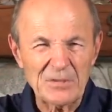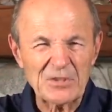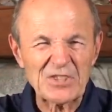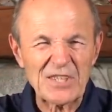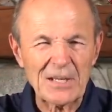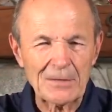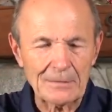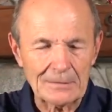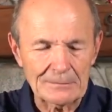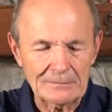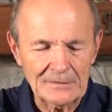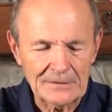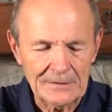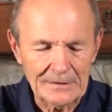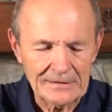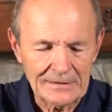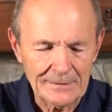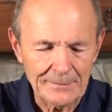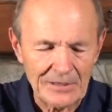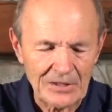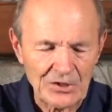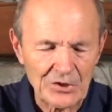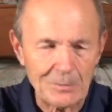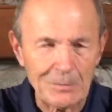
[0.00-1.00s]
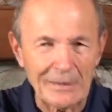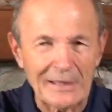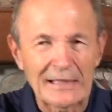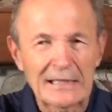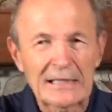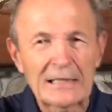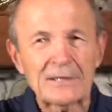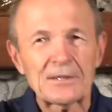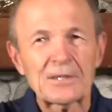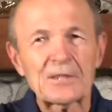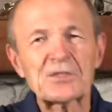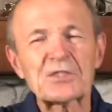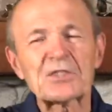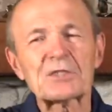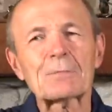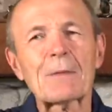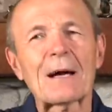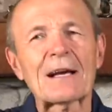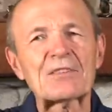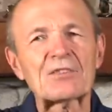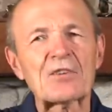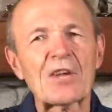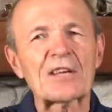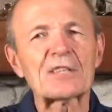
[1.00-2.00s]
Let me explain. This is
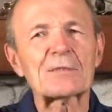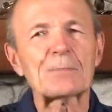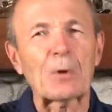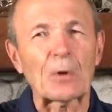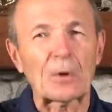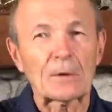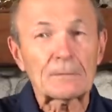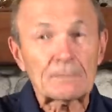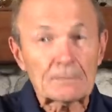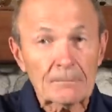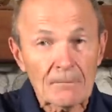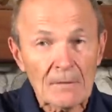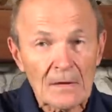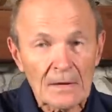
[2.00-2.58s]
my textbook.